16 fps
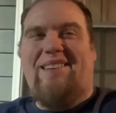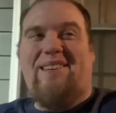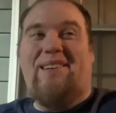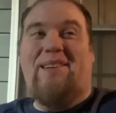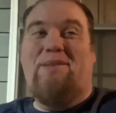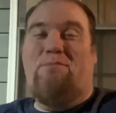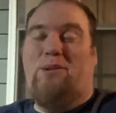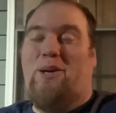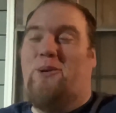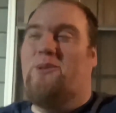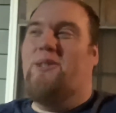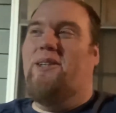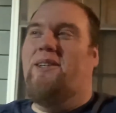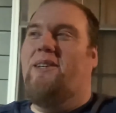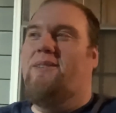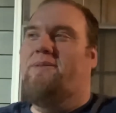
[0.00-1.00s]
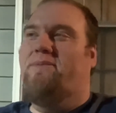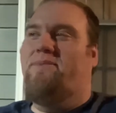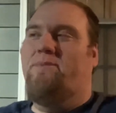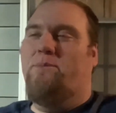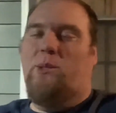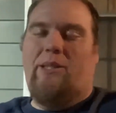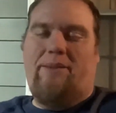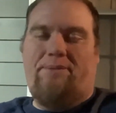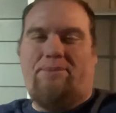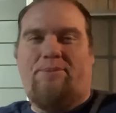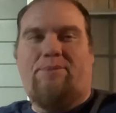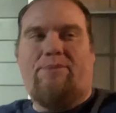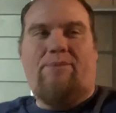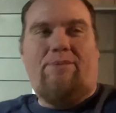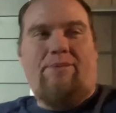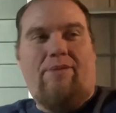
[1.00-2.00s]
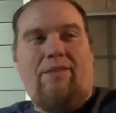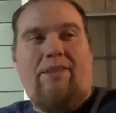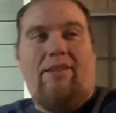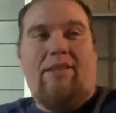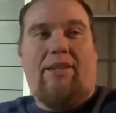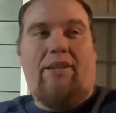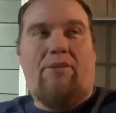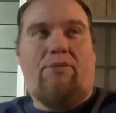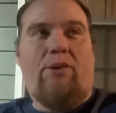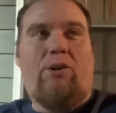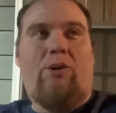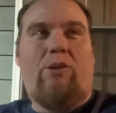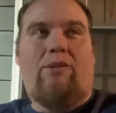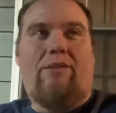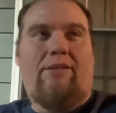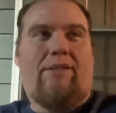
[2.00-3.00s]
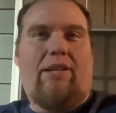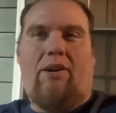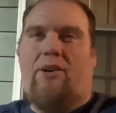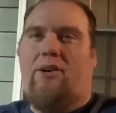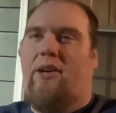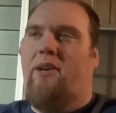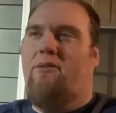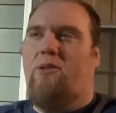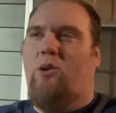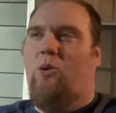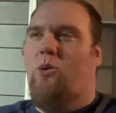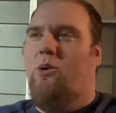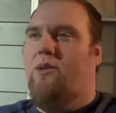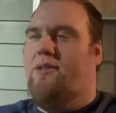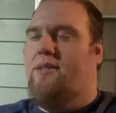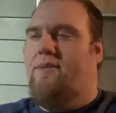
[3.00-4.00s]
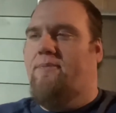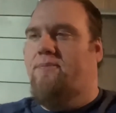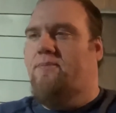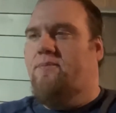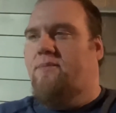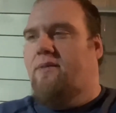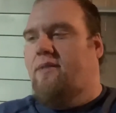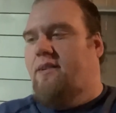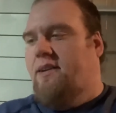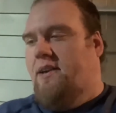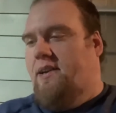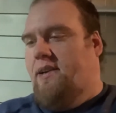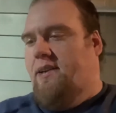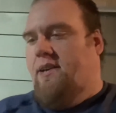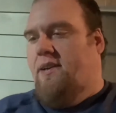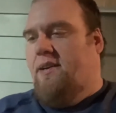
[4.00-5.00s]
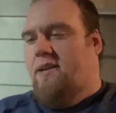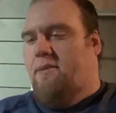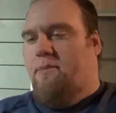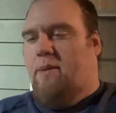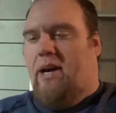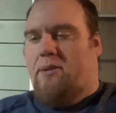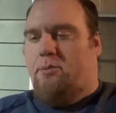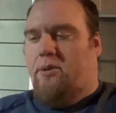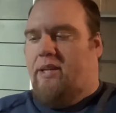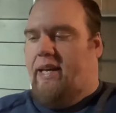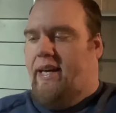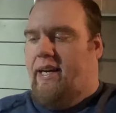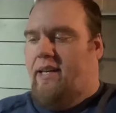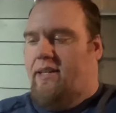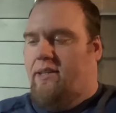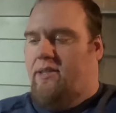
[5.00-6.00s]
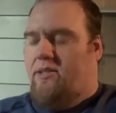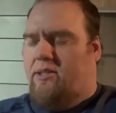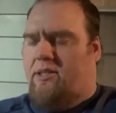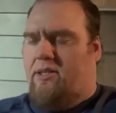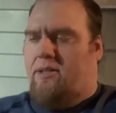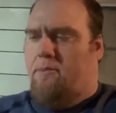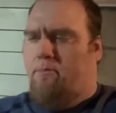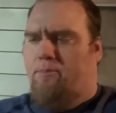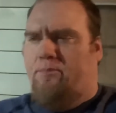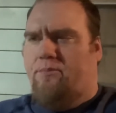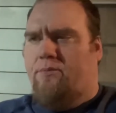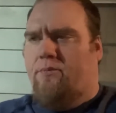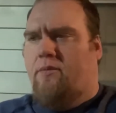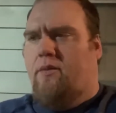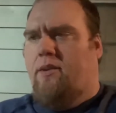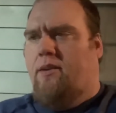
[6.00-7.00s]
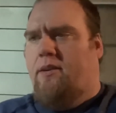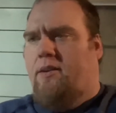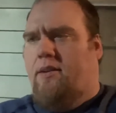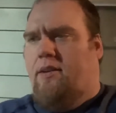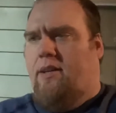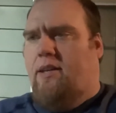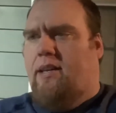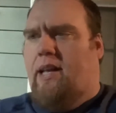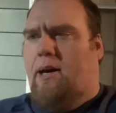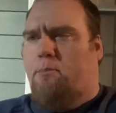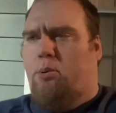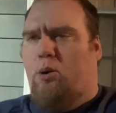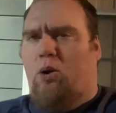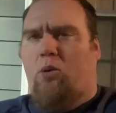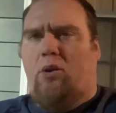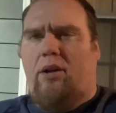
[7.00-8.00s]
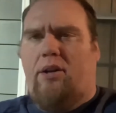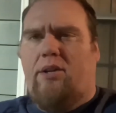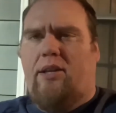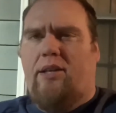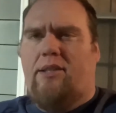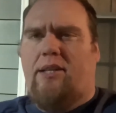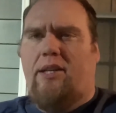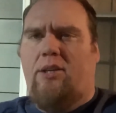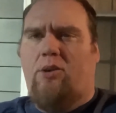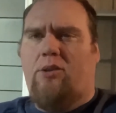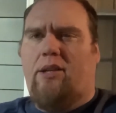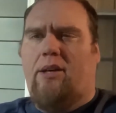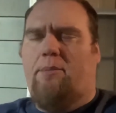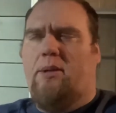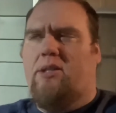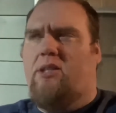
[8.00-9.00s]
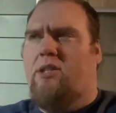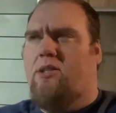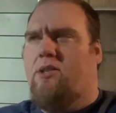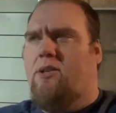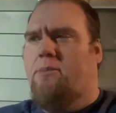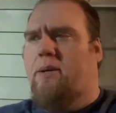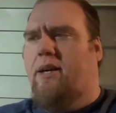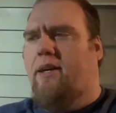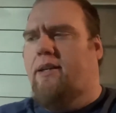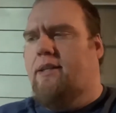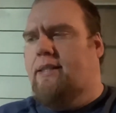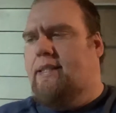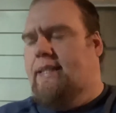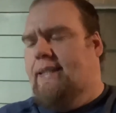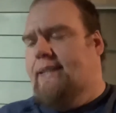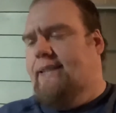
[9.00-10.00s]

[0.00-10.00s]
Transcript: it blows up. But good food, turkey, of course, and mashed potatoes, some like pearl onion deals that my sister makes.